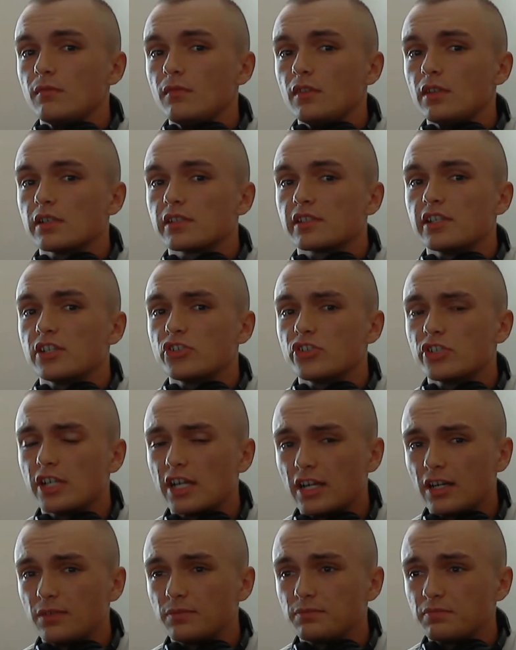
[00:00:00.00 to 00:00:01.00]
send you
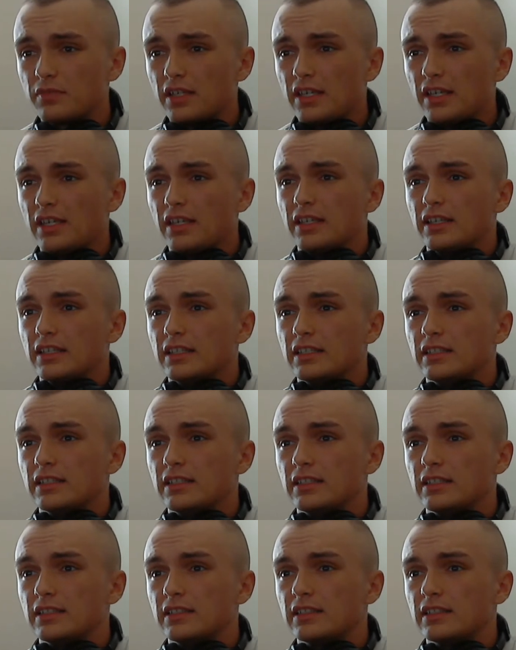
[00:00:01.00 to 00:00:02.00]
down
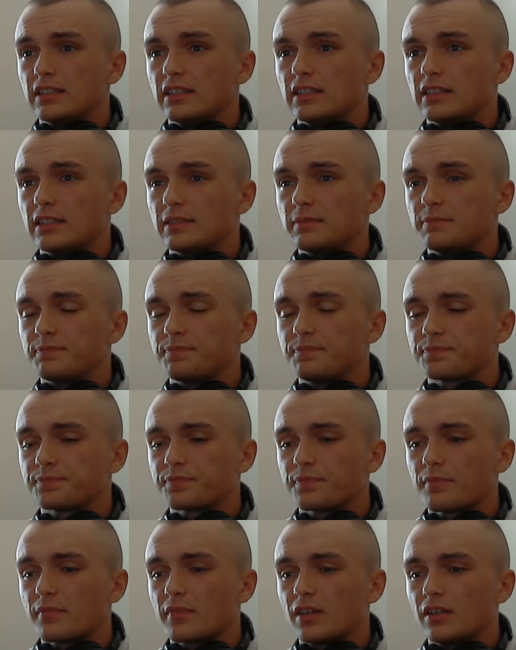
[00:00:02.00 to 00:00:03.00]
and uh,
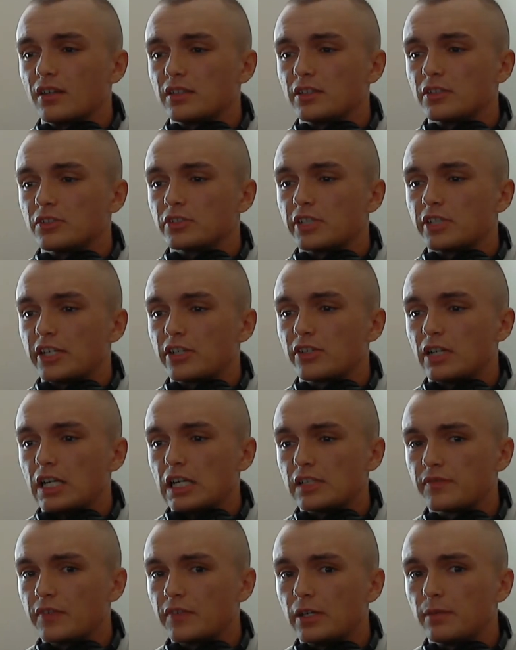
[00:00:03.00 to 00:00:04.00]
you'll take your
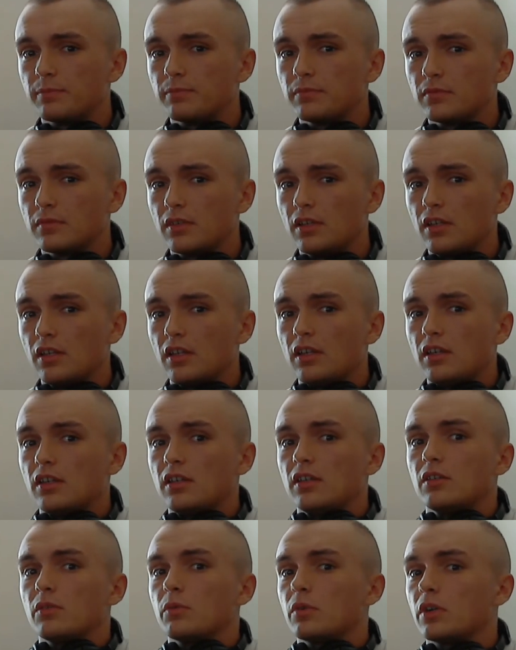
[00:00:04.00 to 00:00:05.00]
ASVAB.
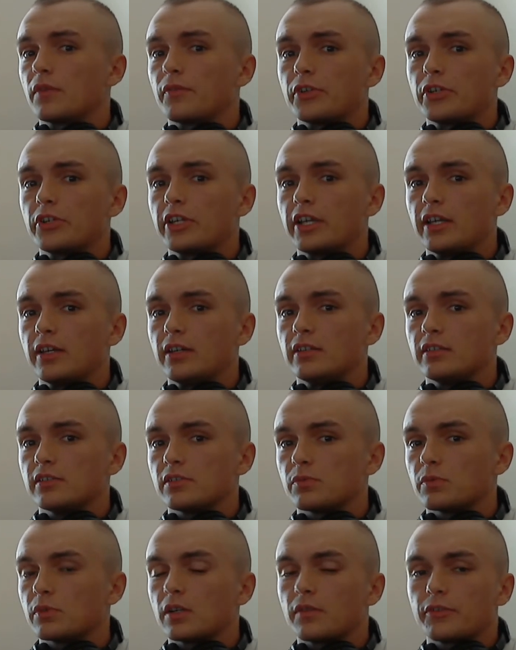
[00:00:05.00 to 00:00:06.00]
Whatever you get
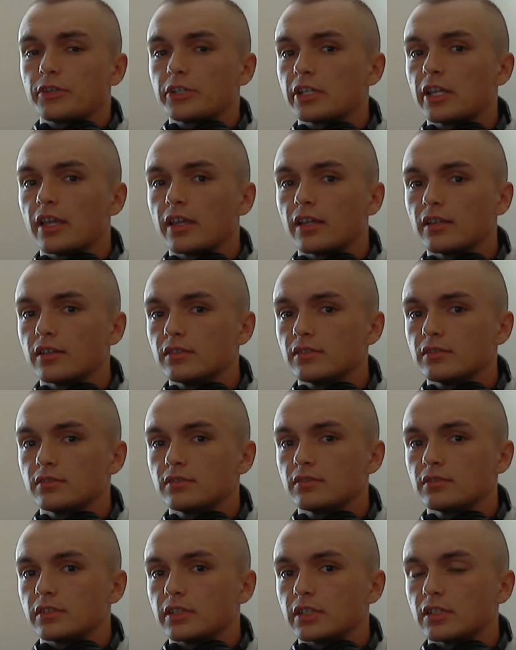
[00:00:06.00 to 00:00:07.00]
is whatever you get,
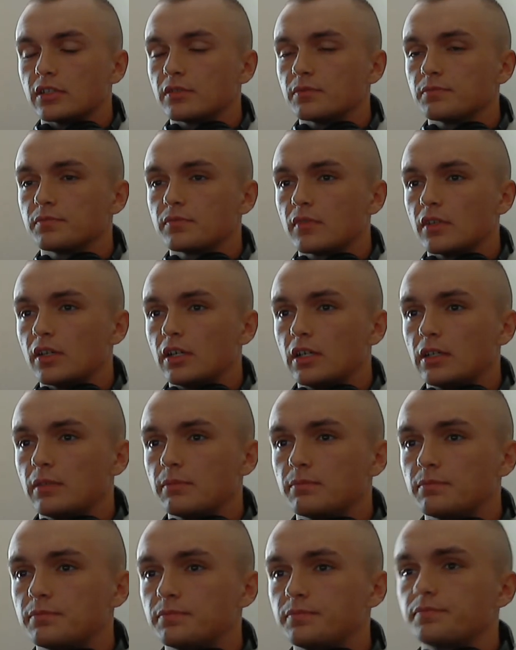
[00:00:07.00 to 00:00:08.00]
you know. Um,
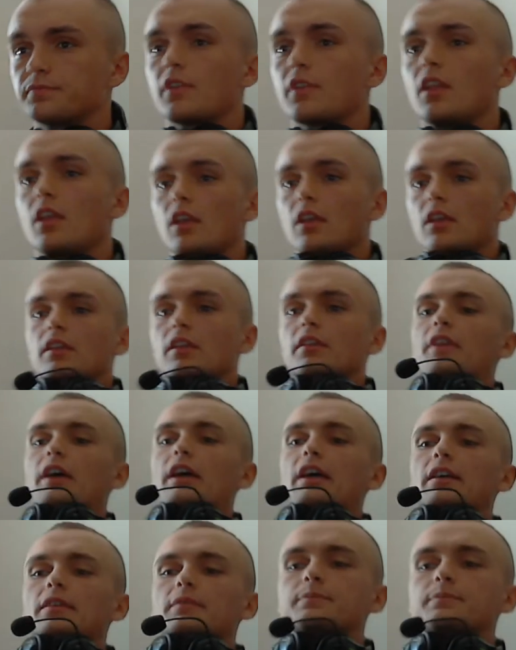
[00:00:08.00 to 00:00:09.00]

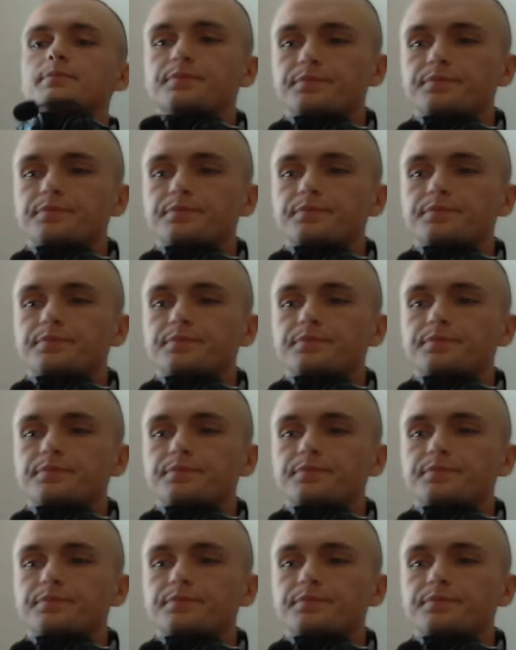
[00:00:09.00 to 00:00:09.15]
then